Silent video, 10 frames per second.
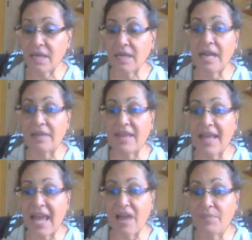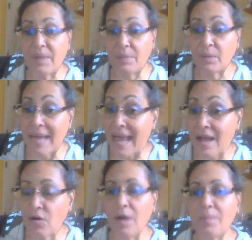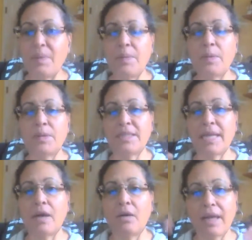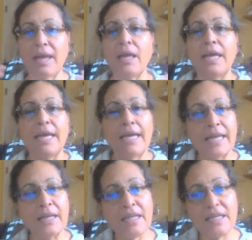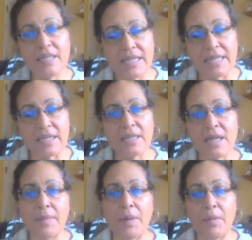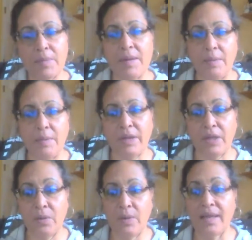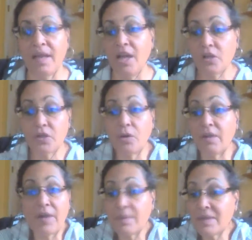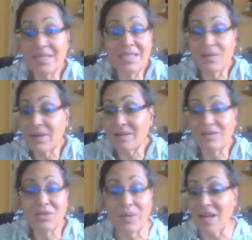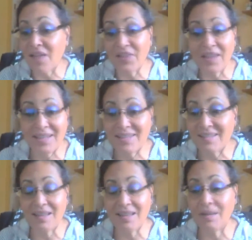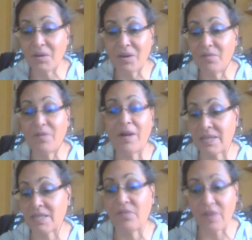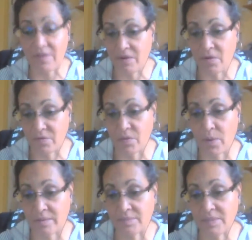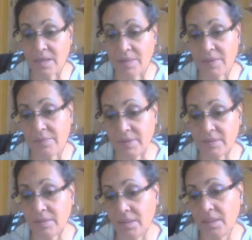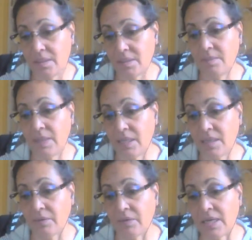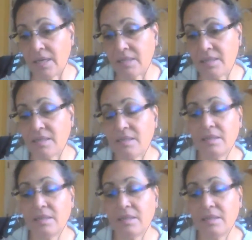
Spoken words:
Not that I have people now, but people are saying, okay, at this set of time, I want to be able to bring you in. So if I want to sit around doing nothing until then, I'm going to find myself very overwhelmed and not be able to meet their needs.